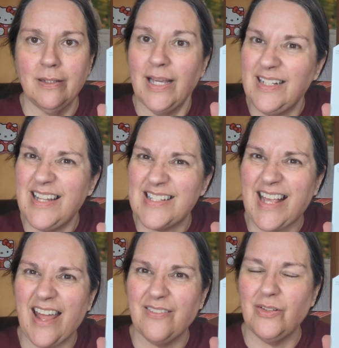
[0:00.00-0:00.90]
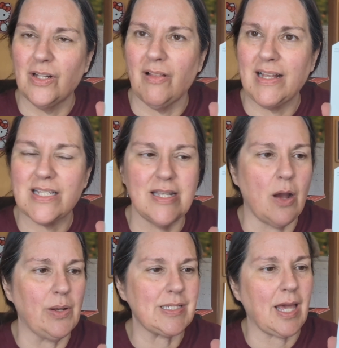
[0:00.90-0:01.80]
it does kind of look like
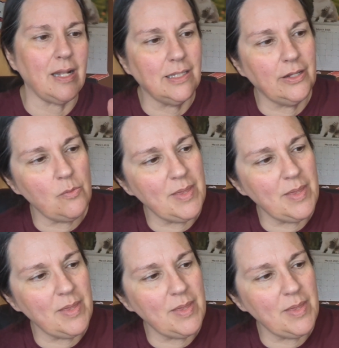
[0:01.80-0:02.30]
snow. It's got a little